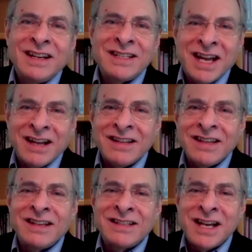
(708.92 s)

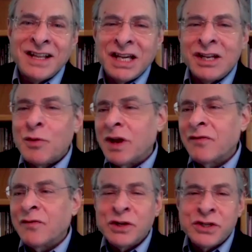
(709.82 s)
Exactly, exactly. You know, when I
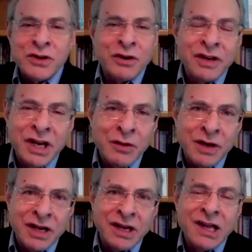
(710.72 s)
first started
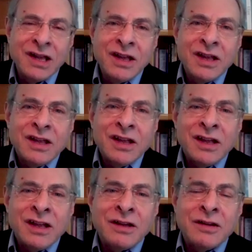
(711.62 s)
hearing
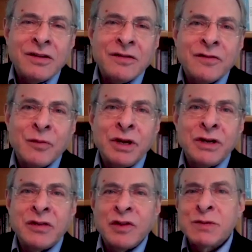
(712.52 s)
uh, from
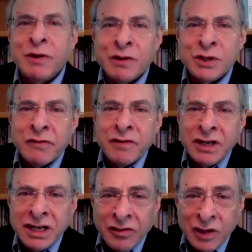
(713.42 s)
near-death experiencer after
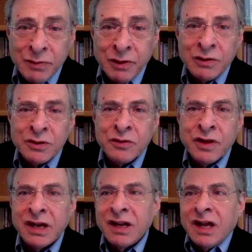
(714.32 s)
near-death experiencer
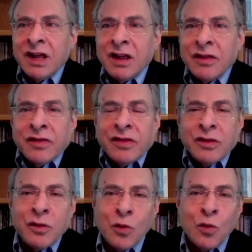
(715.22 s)
that
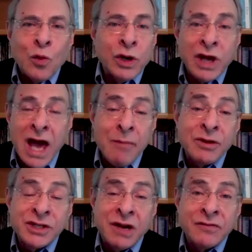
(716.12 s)
what
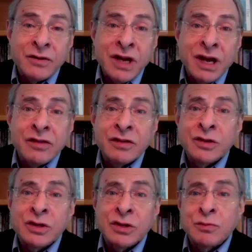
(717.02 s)
happens after death
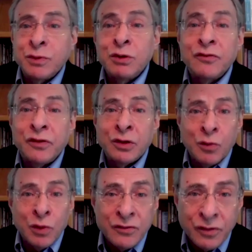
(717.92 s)
is is beautiful
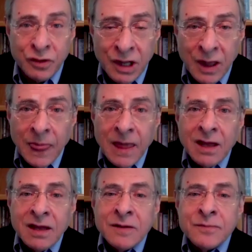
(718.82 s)
and wonderful,
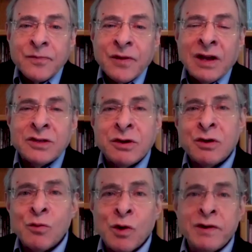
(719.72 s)
I
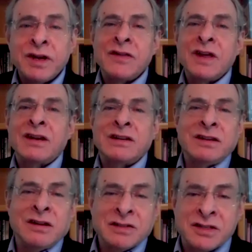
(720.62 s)
started worrying that,
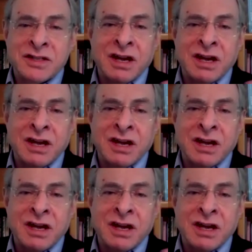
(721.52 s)
you know, as a